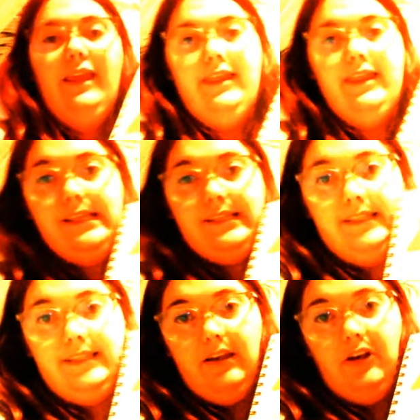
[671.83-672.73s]
this is
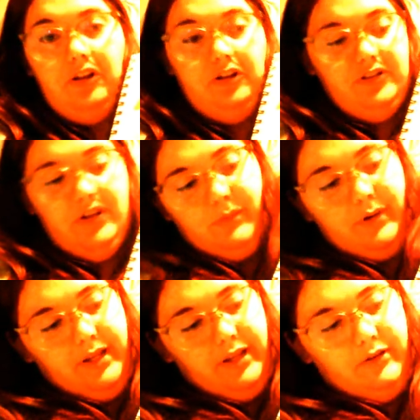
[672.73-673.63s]
the colors I want
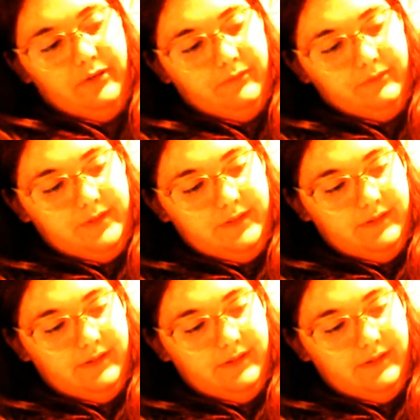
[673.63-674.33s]
to use,